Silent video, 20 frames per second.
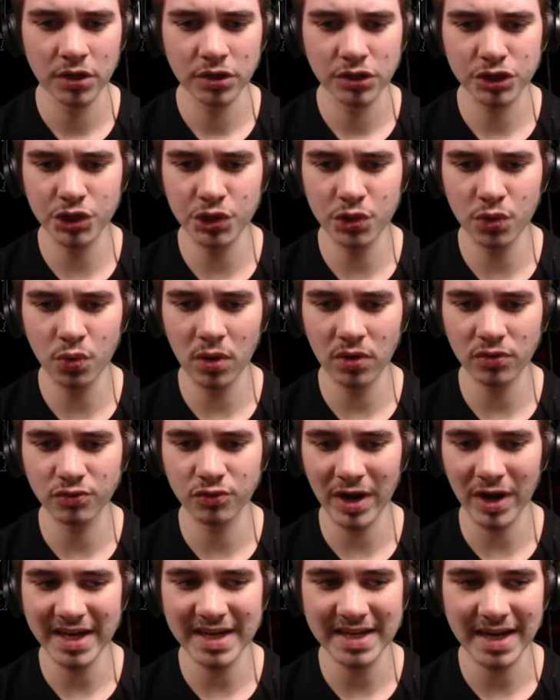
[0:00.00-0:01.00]
two
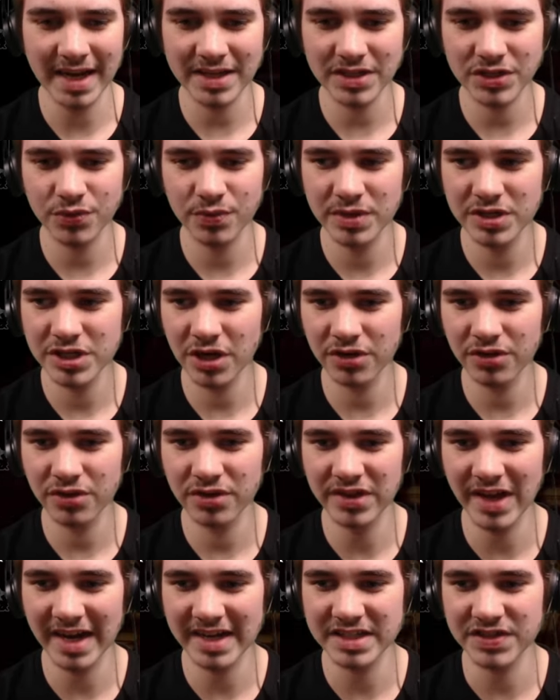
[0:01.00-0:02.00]
right next to each other,
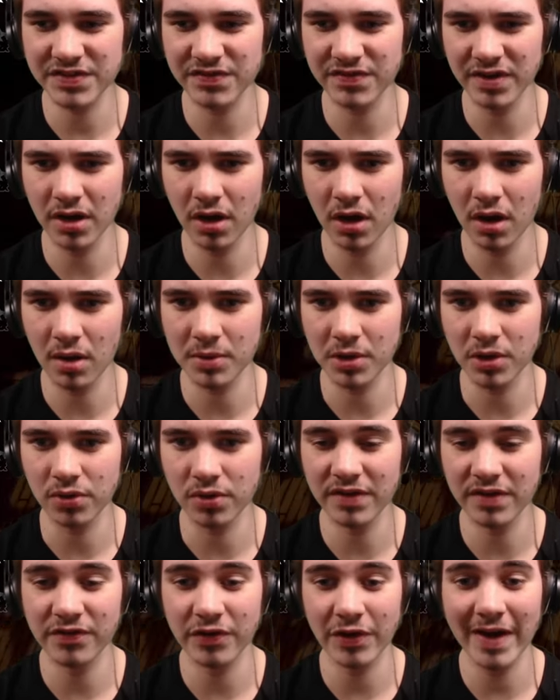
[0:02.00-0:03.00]
that is phenomenal.
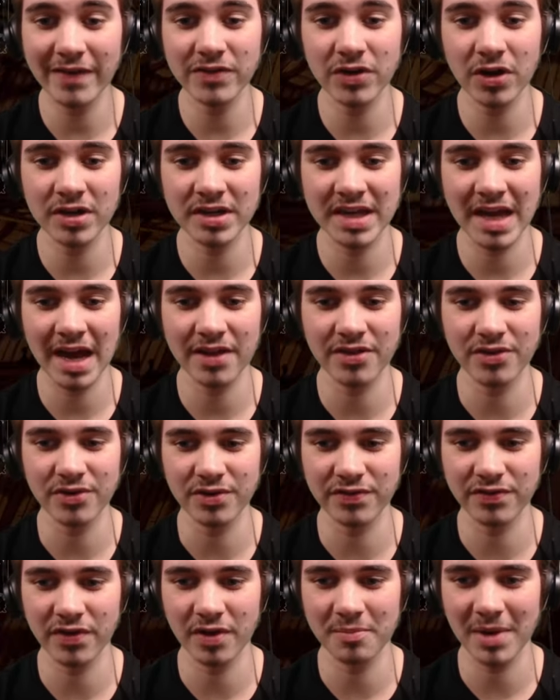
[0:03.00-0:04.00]
If you have not gathered
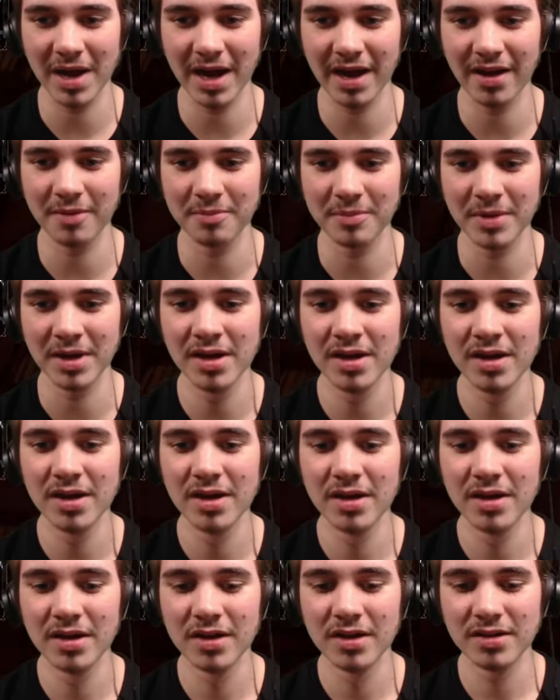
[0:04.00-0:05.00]
from my, um,
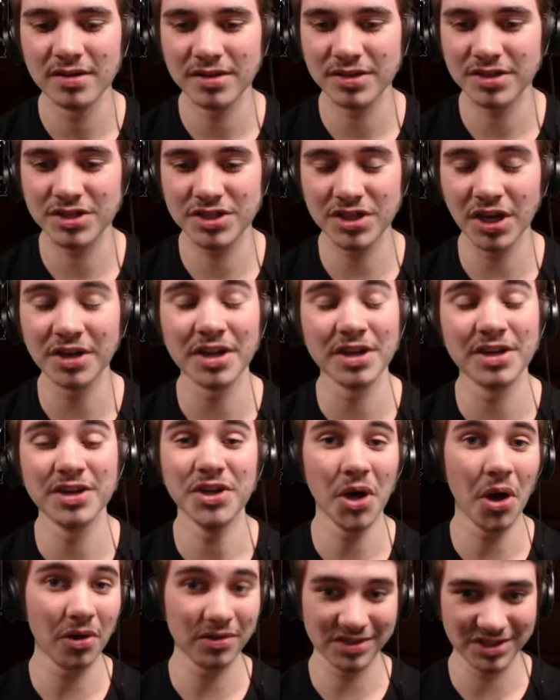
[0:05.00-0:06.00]
sudden
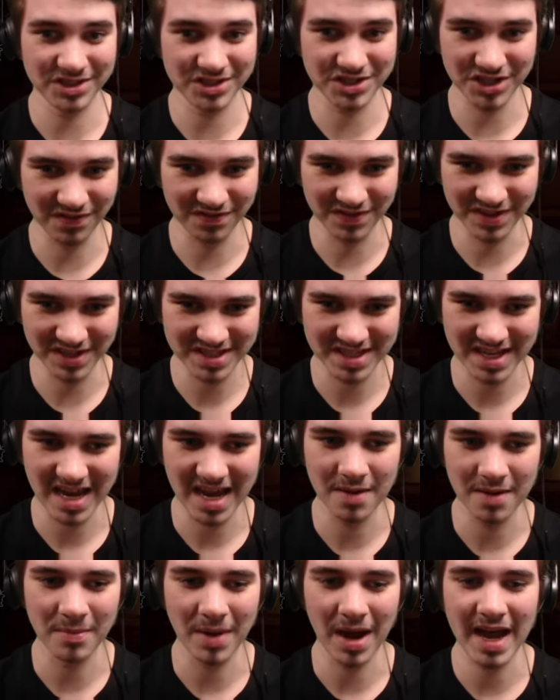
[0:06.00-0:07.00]
knowledge of this
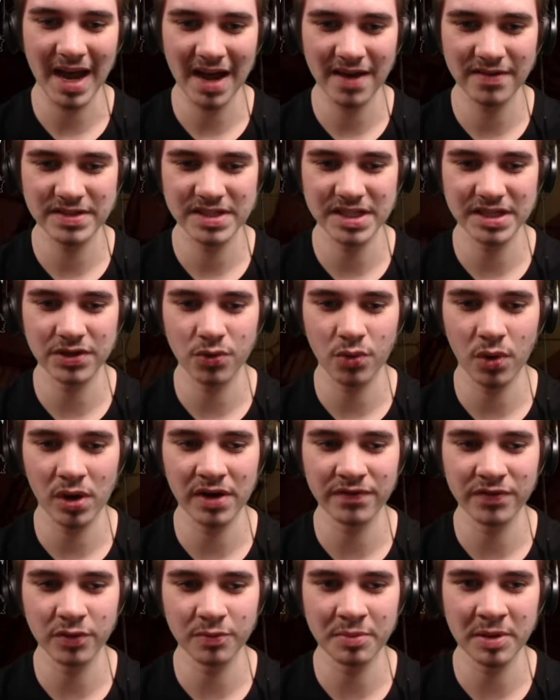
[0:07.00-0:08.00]
game, I have seen quite a
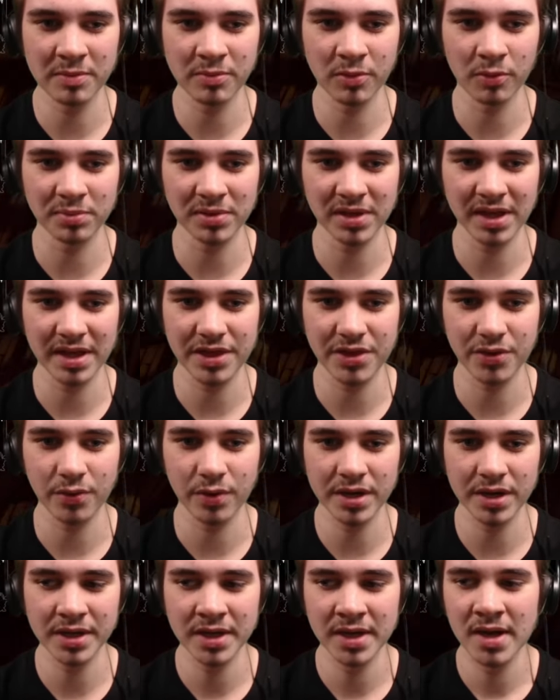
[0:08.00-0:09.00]
few people play through
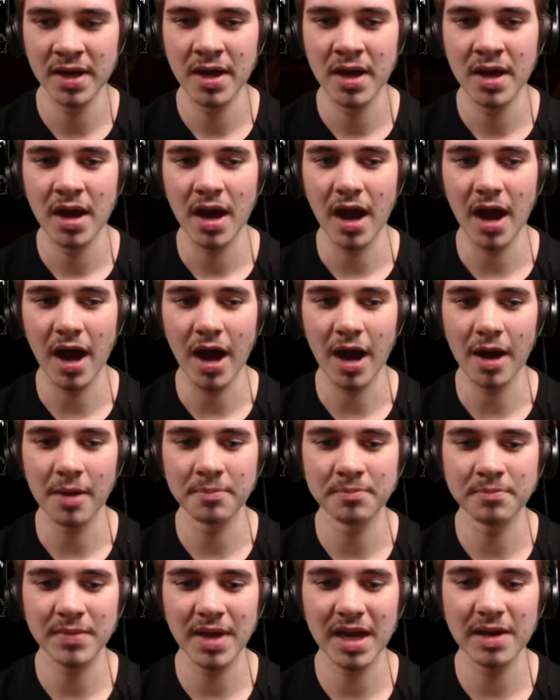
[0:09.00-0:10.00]
it,
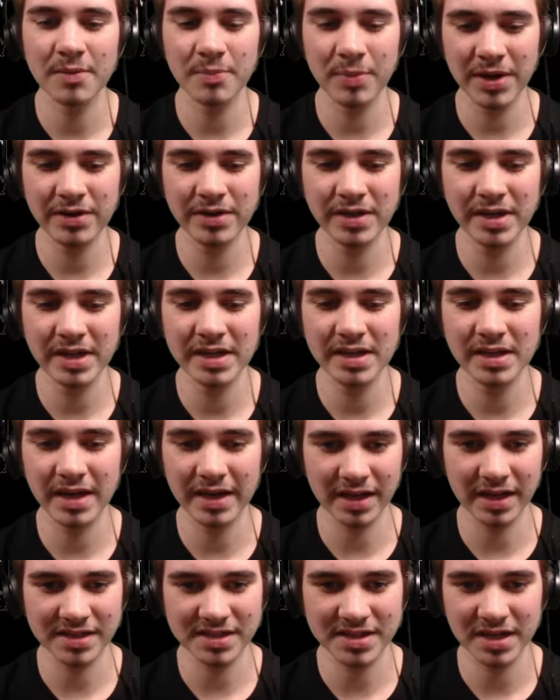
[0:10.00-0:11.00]
um, and apparently,
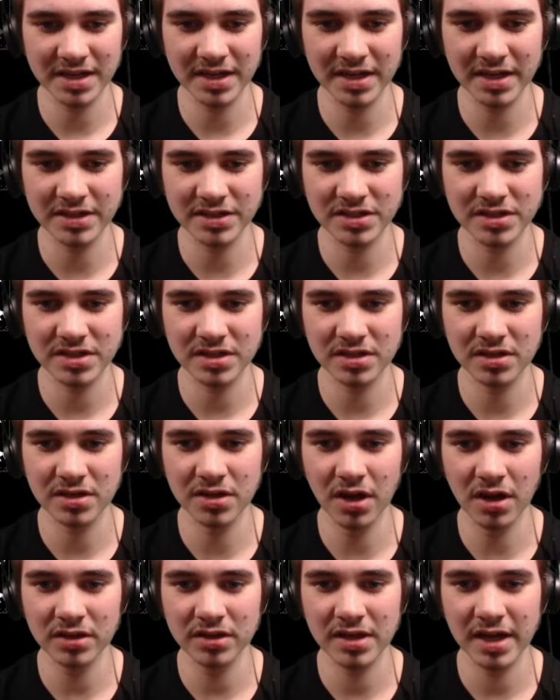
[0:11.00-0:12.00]
like I said, it's
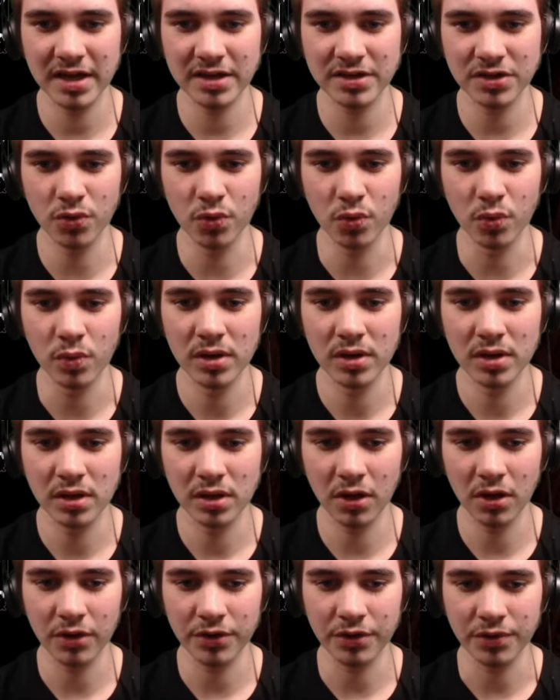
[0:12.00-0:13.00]
not that, ooh,
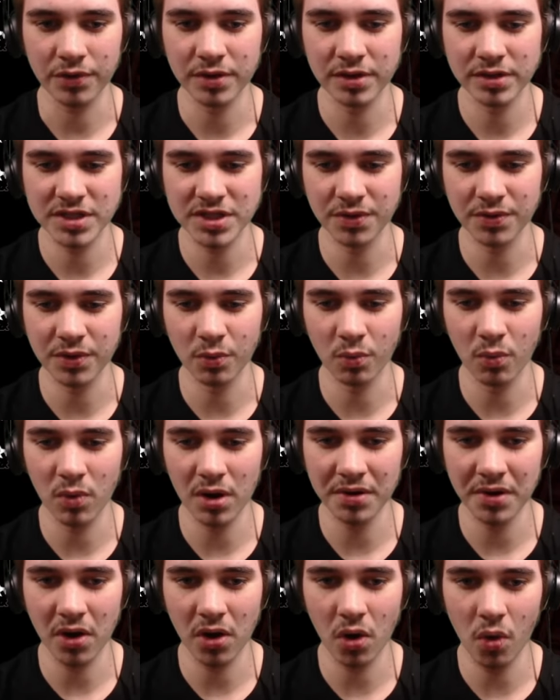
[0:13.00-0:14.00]
locker, so you
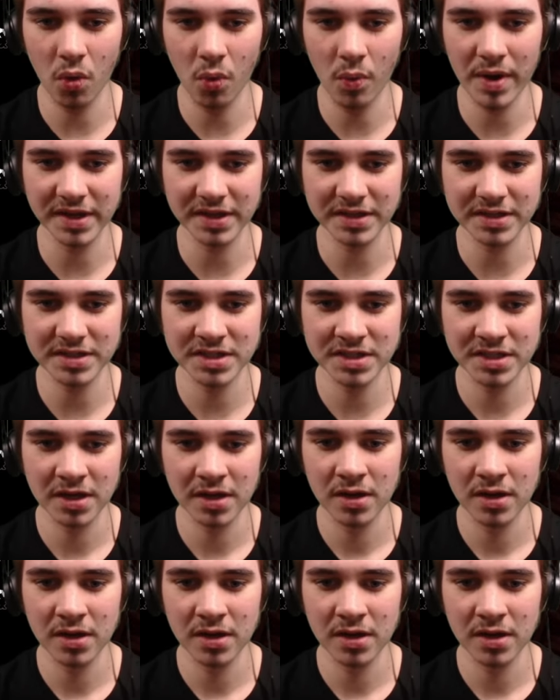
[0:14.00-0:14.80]
want to always